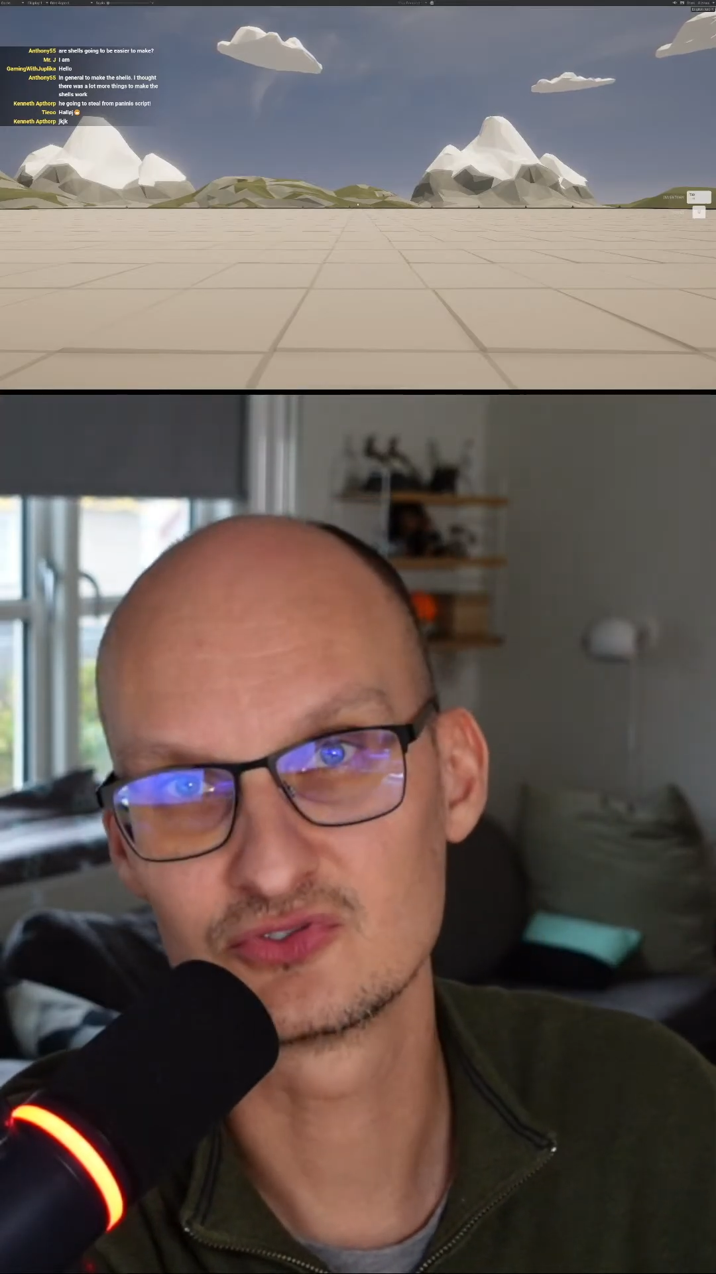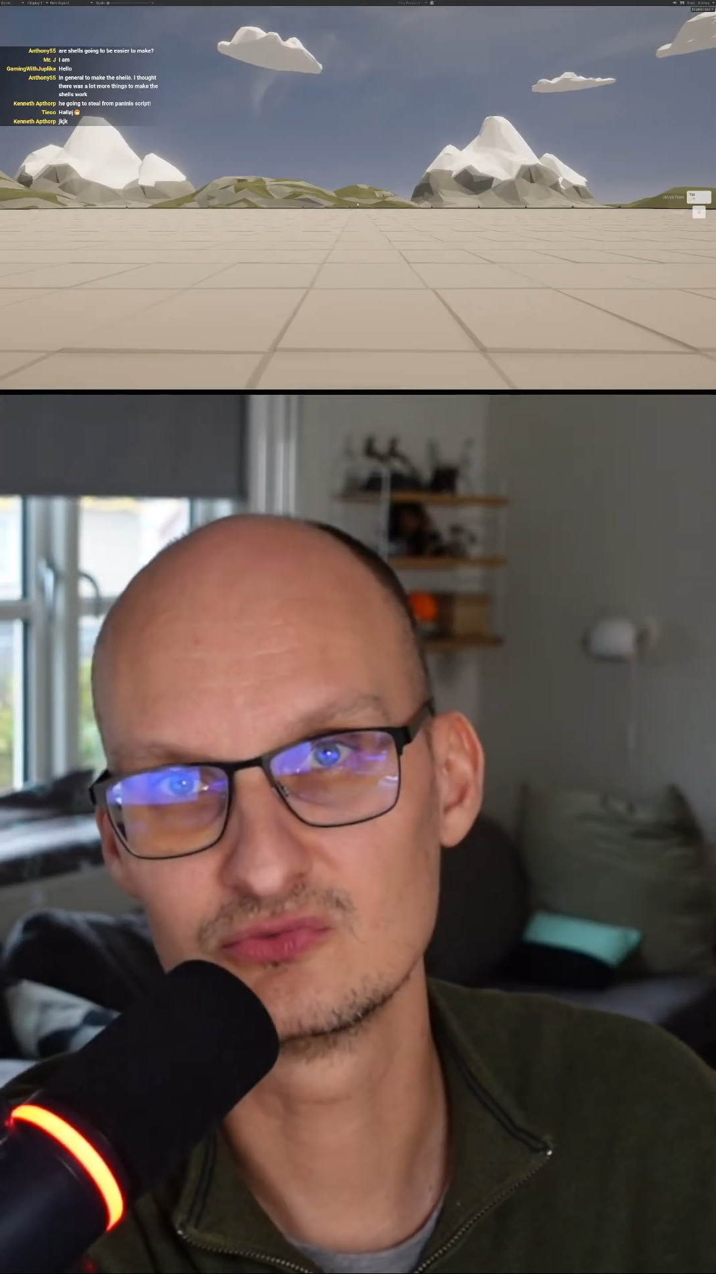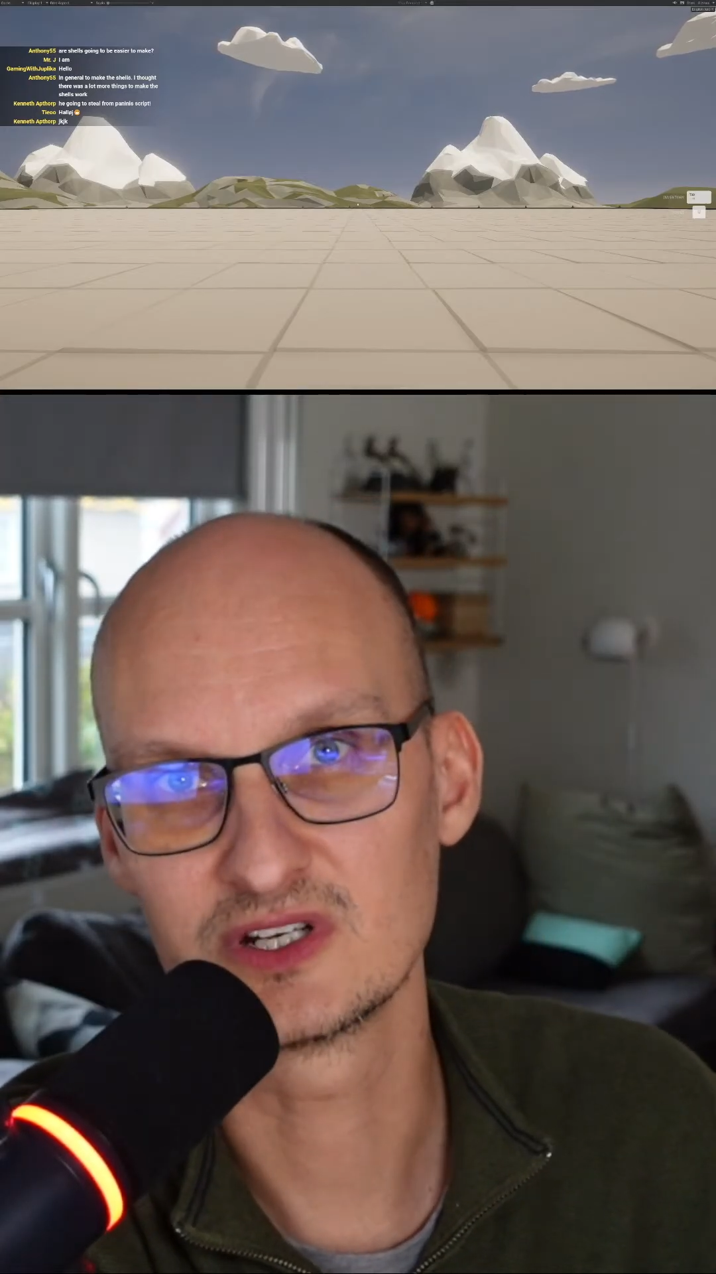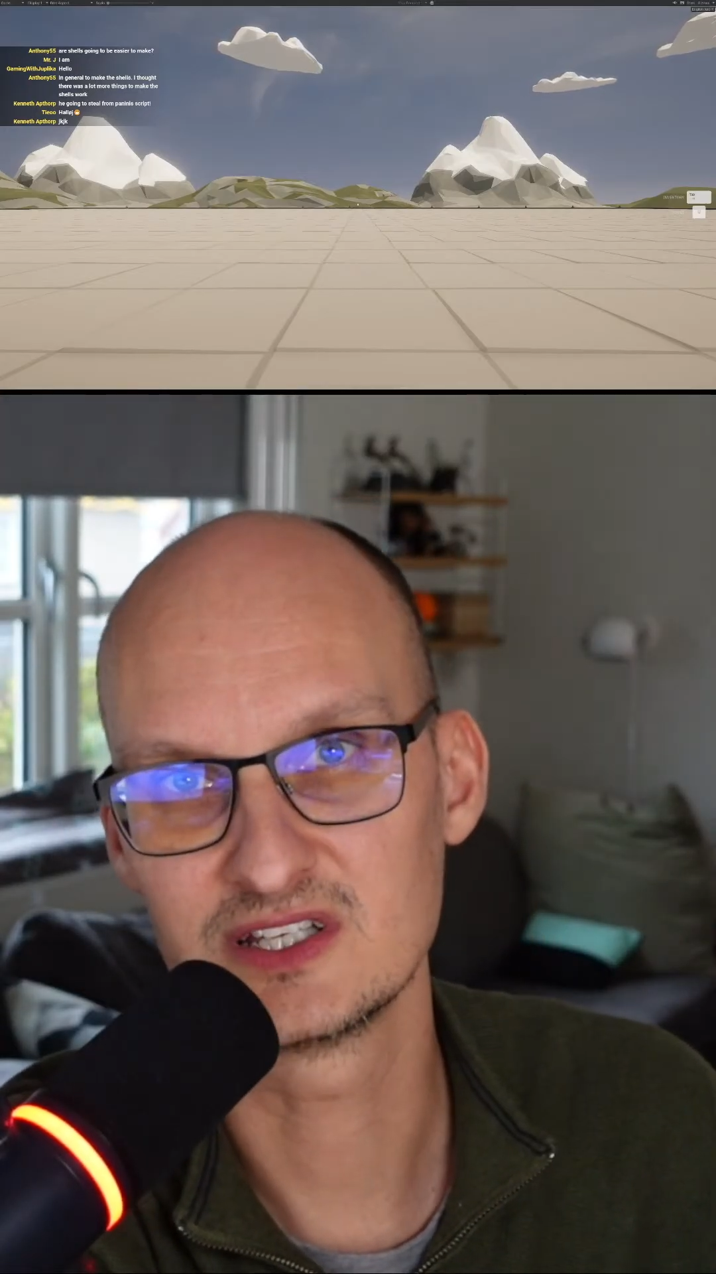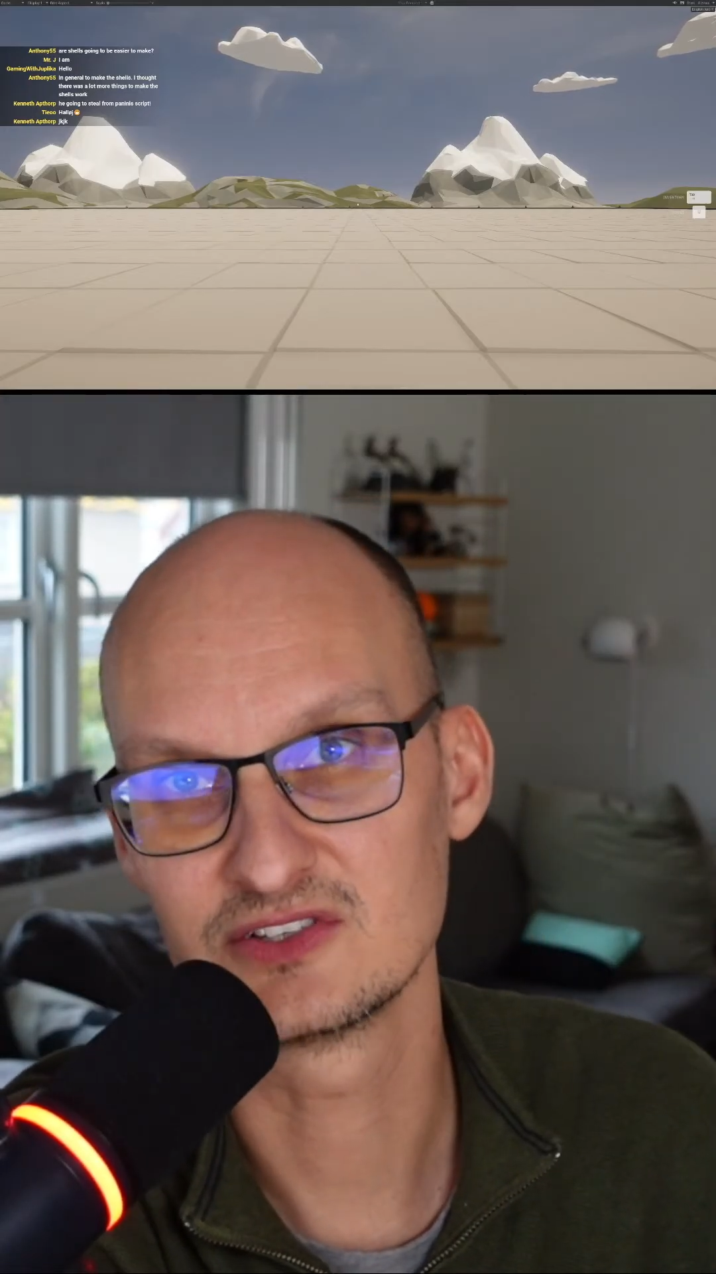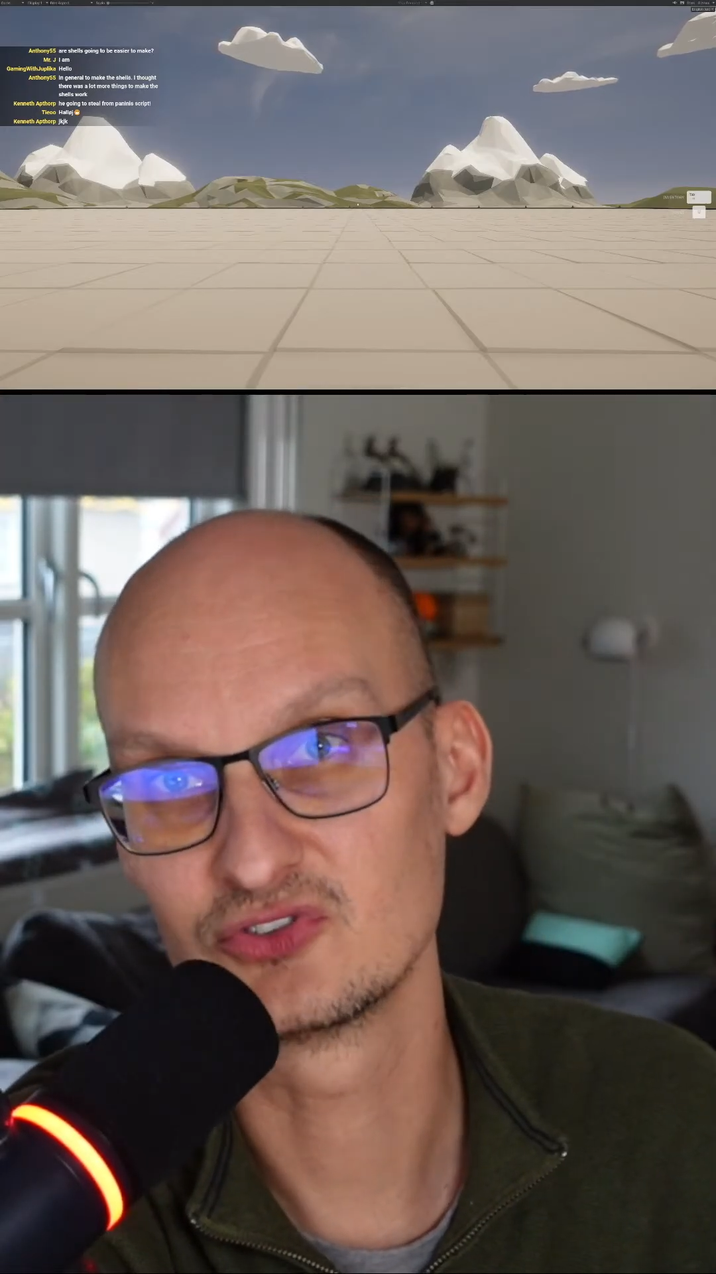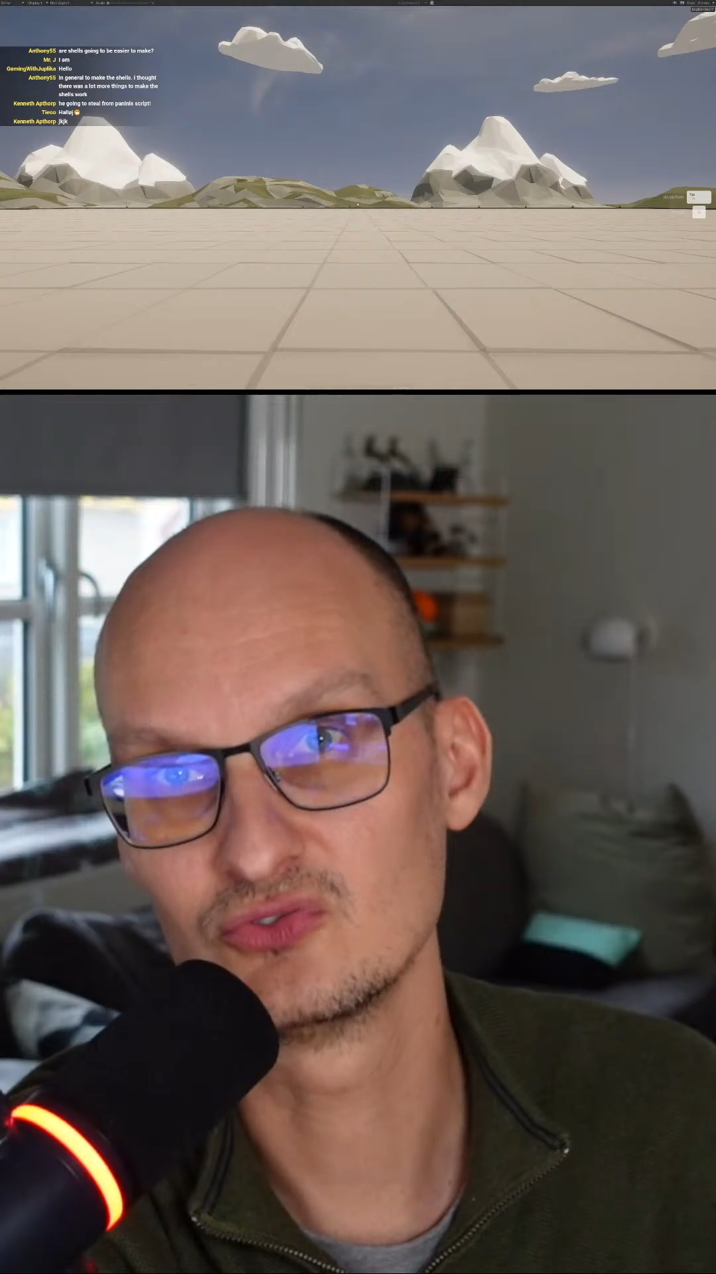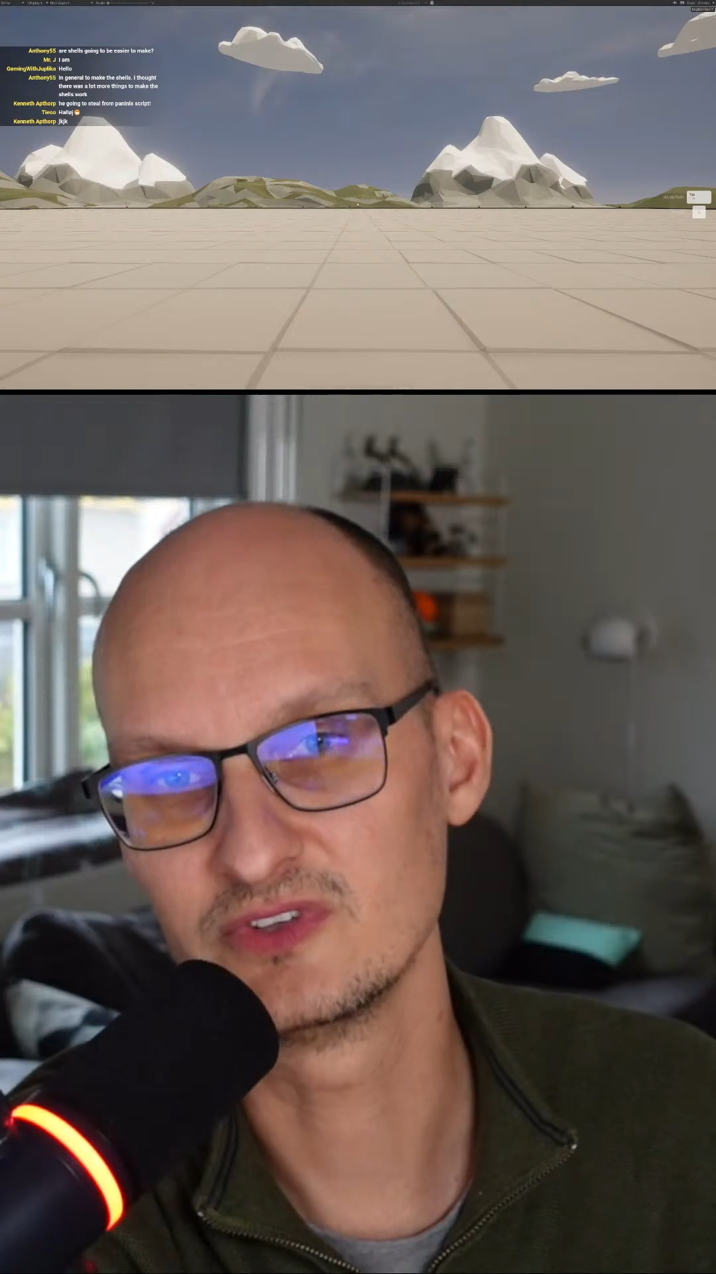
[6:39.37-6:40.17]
do what he can do